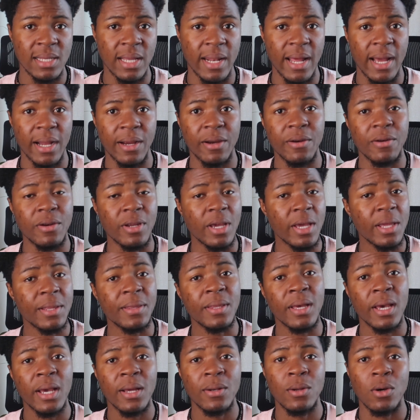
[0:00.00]
that are
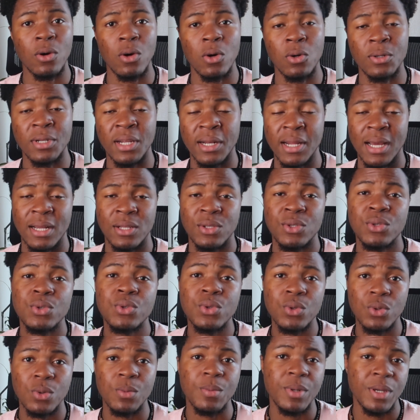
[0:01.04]
created or that are
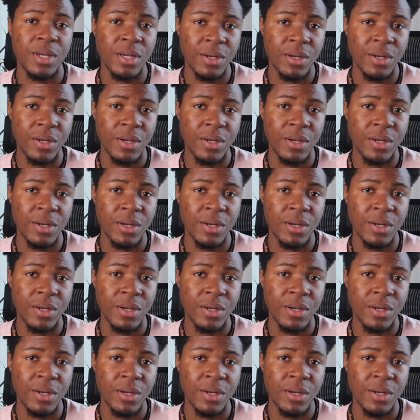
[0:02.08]
to be